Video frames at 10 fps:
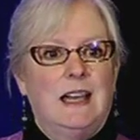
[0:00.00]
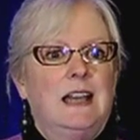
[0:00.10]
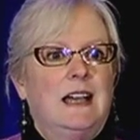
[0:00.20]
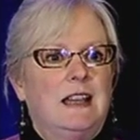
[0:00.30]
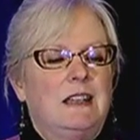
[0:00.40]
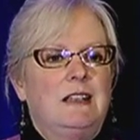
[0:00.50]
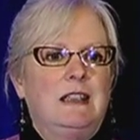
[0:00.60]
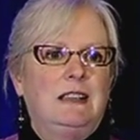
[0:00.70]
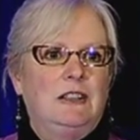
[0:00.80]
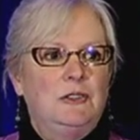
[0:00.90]
Uh,
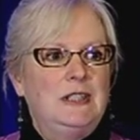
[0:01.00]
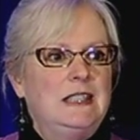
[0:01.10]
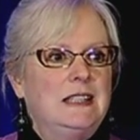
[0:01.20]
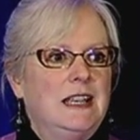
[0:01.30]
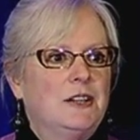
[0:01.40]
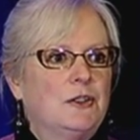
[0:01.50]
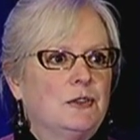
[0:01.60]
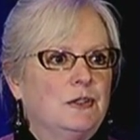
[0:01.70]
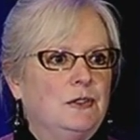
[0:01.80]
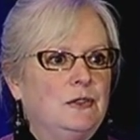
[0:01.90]
UC Santa
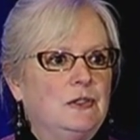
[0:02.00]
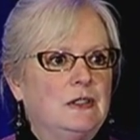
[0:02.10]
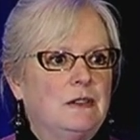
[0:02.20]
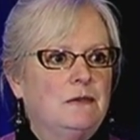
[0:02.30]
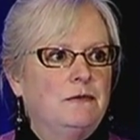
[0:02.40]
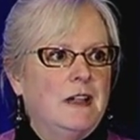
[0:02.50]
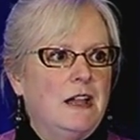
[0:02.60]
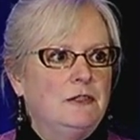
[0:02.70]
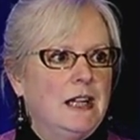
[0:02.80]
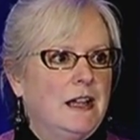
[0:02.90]
Cruz
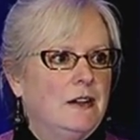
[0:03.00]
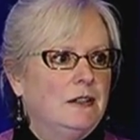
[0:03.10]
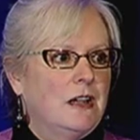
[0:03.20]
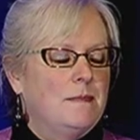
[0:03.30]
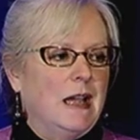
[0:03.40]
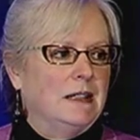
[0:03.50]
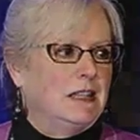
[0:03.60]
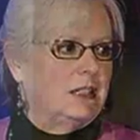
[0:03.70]
found out about the